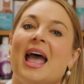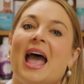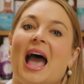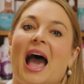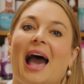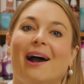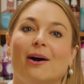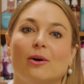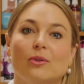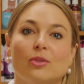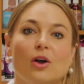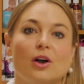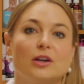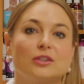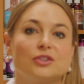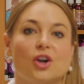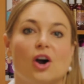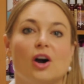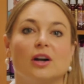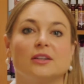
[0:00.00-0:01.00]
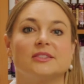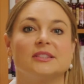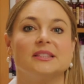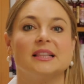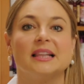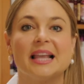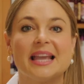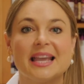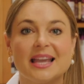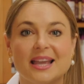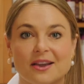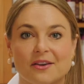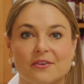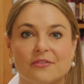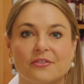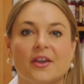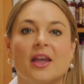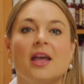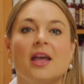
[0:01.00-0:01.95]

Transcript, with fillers: how long dogs live.